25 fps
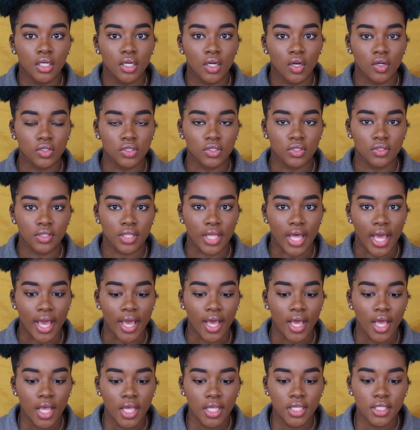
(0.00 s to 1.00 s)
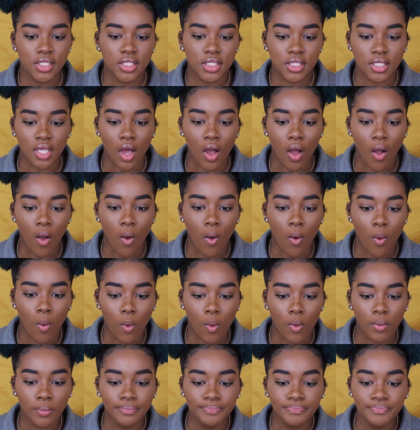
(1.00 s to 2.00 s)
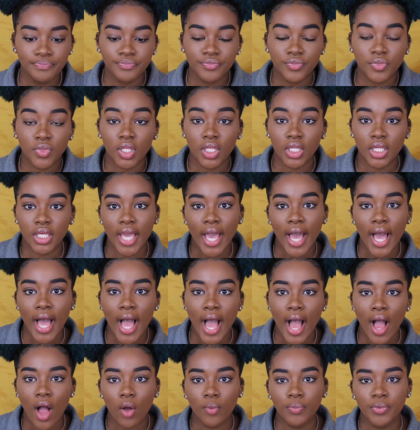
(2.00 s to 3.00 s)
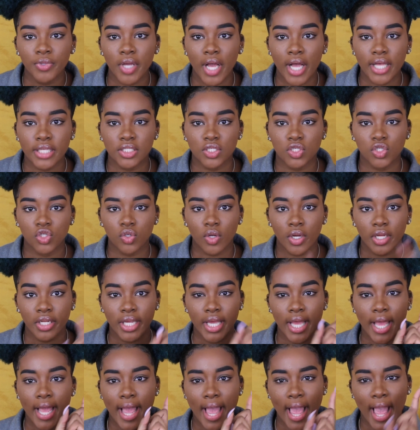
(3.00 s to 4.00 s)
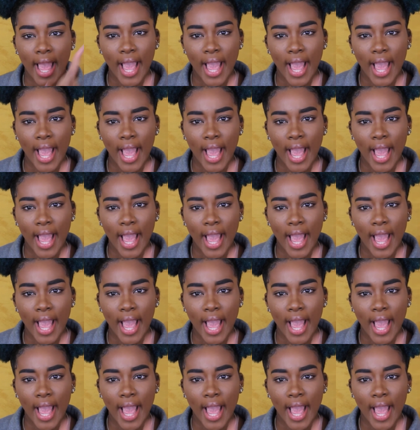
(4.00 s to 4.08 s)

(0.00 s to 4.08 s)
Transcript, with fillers: Go do that. So, yeah, I hope you guys enjoyed it.